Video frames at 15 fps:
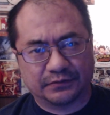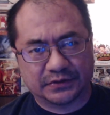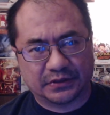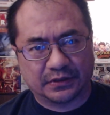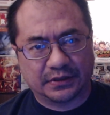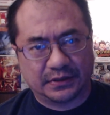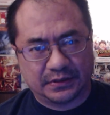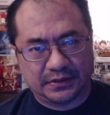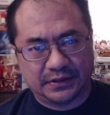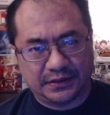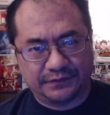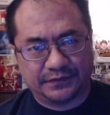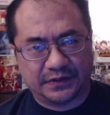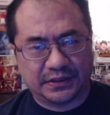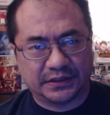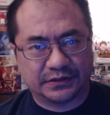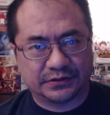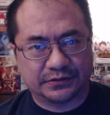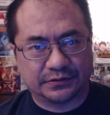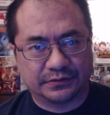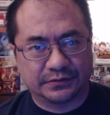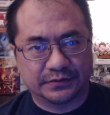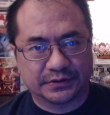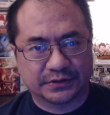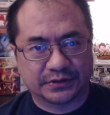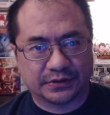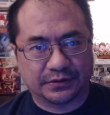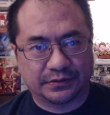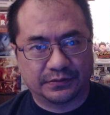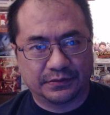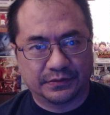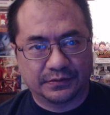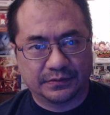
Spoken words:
it was on DVD too. So,